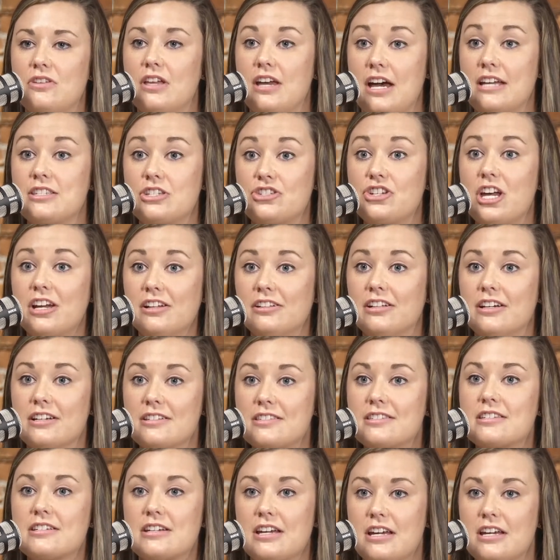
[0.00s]
as a
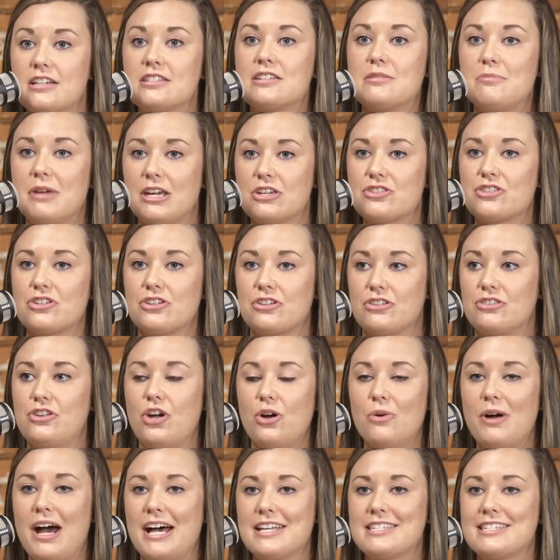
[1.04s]
checklist to make sure
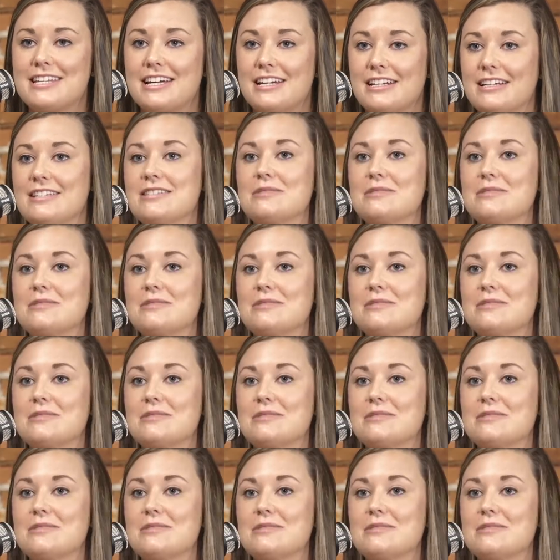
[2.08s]
no asset